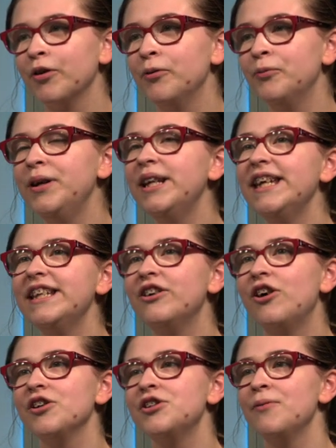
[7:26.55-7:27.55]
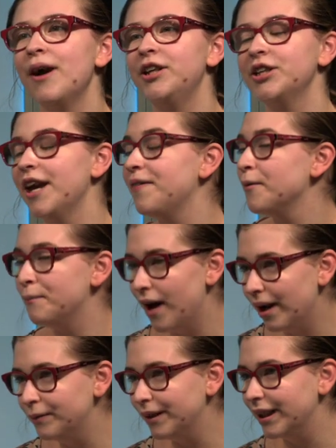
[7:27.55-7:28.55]
we need to also educate the
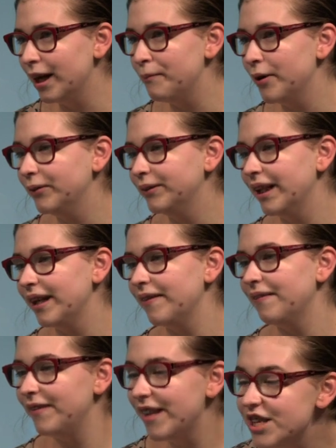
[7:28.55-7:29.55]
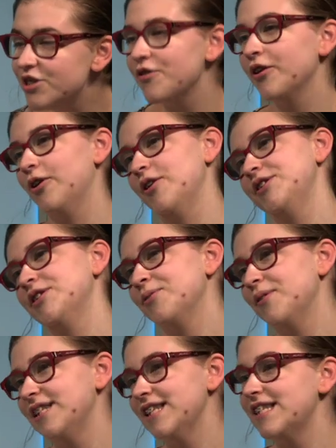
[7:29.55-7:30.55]
public about, like, these are the
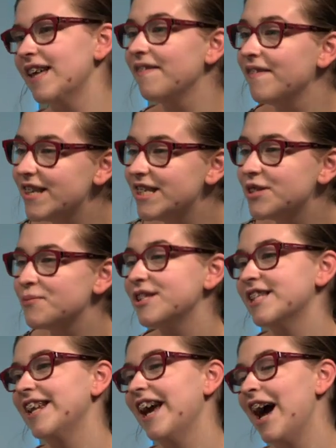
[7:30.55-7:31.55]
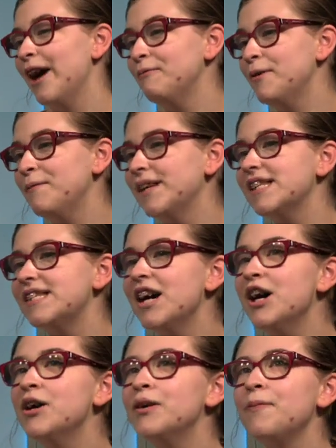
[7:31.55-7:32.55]
consequences and this is what's gonna happen, because
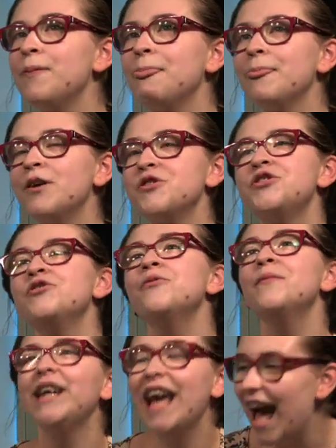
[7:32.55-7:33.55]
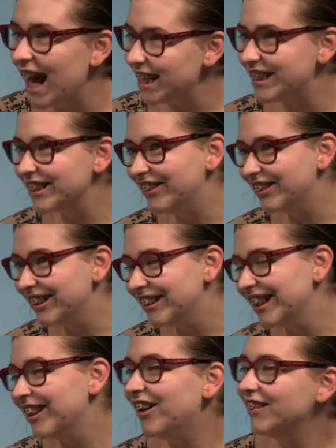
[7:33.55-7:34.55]
there's so many ads that go out there
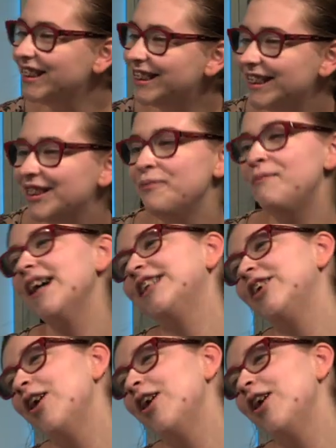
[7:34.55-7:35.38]
like, oh, this is the best